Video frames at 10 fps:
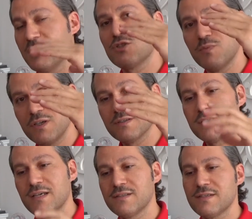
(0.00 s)
much bigger
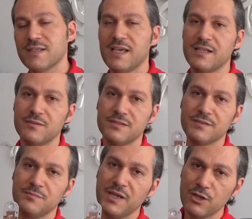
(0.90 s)
sizes, and
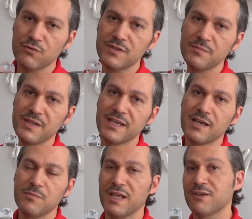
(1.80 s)
many of them they
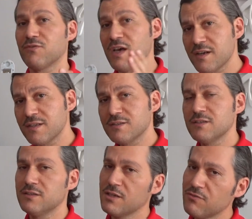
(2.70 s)
come like fire
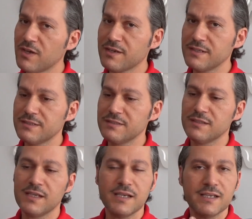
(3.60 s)
rated, non-fire rated.